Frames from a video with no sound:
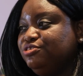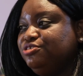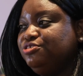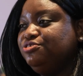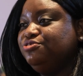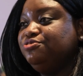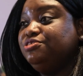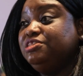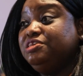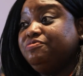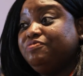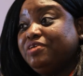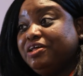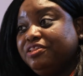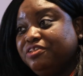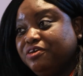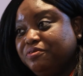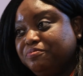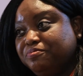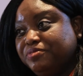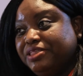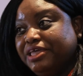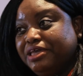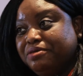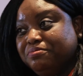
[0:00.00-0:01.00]
to
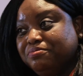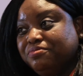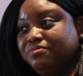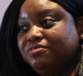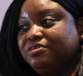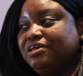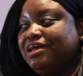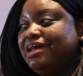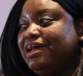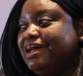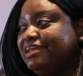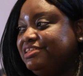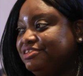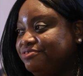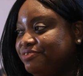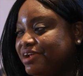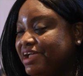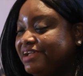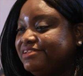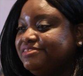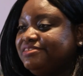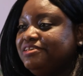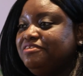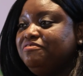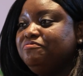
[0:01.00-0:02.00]
develop them,
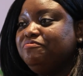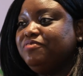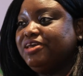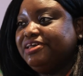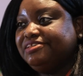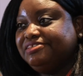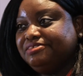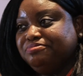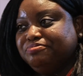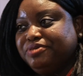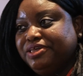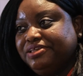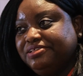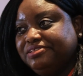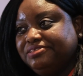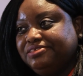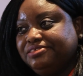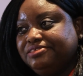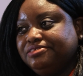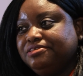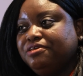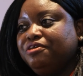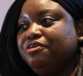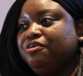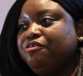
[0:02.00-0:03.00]
attract
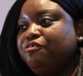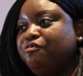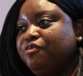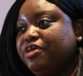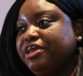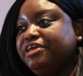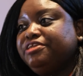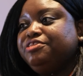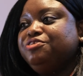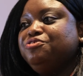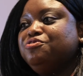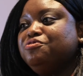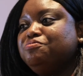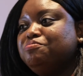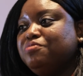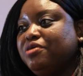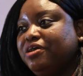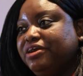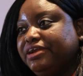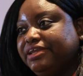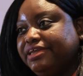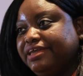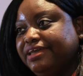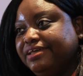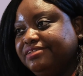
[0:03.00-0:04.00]
investments, create new
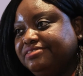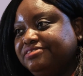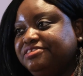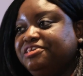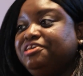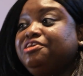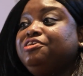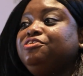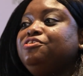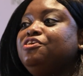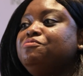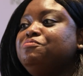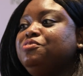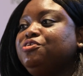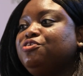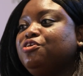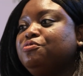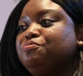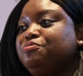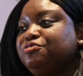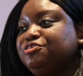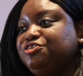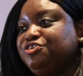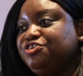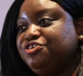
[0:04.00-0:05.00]
markets, economic
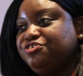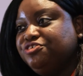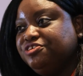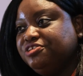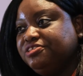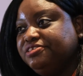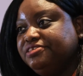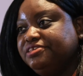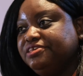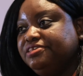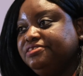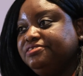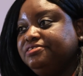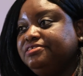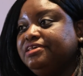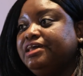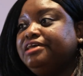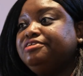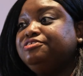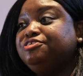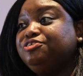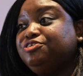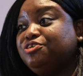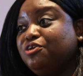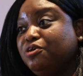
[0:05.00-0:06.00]
opportunities,
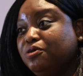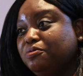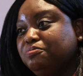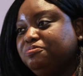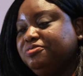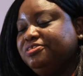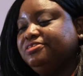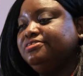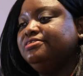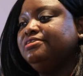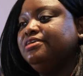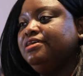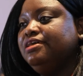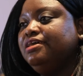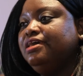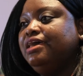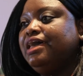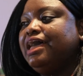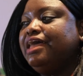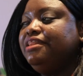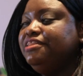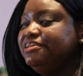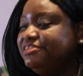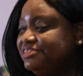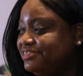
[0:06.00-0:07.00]
and jobs.
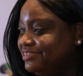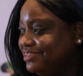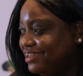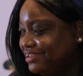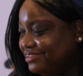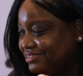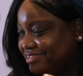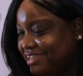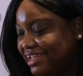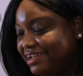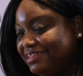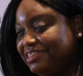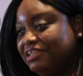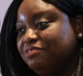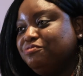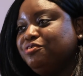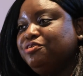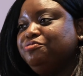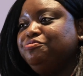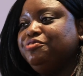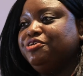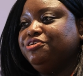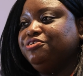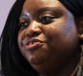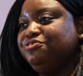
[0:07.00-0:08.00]
And this is exactly what
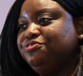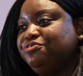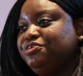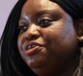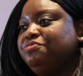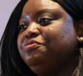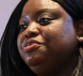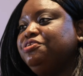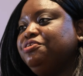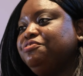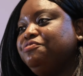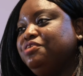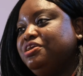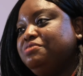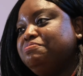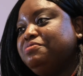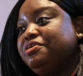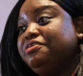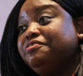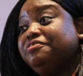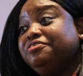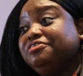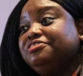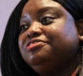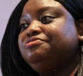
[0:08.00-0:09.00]
we're doing with the Green
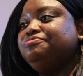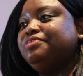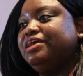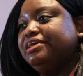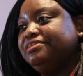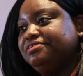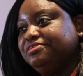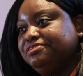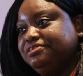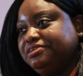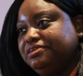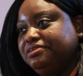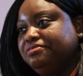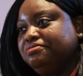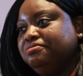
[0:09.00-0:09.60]
Mineral Strategy,